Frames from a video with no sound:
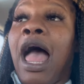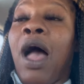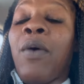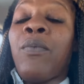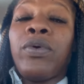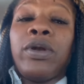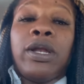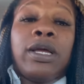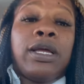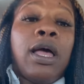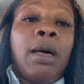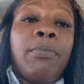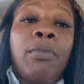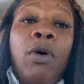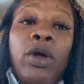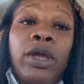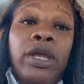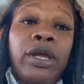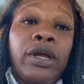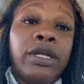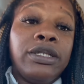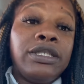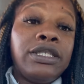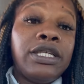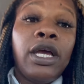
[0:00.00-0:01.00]
I want to come on
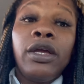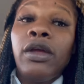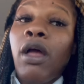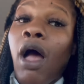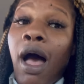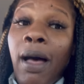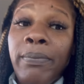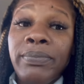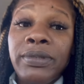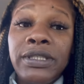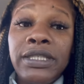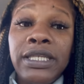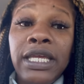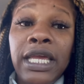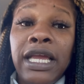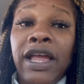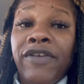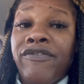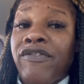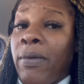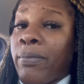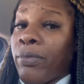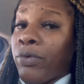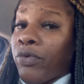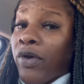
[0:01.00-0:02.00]
here and tell y'all I'm sick.
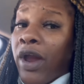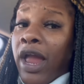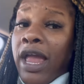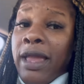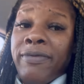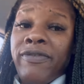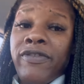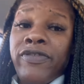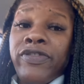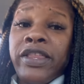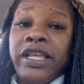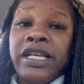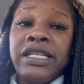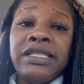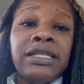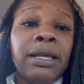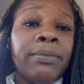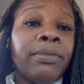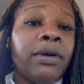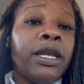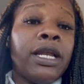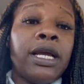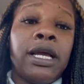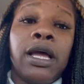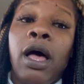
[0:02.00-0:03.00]
If I'm craving this, I'm
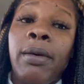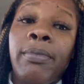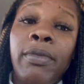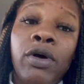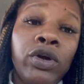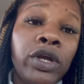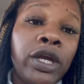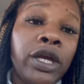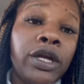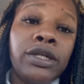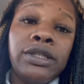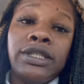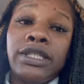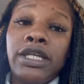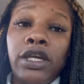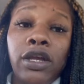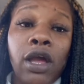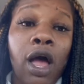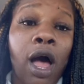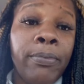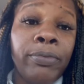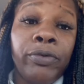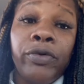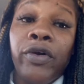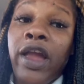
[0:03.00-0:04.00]
going to come on here and tell
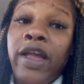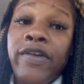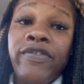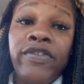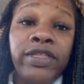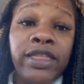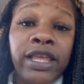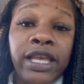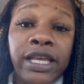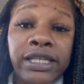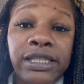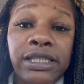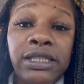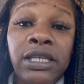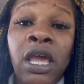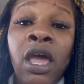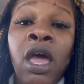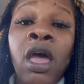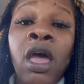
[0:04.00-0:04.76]
y'all I'm craving this.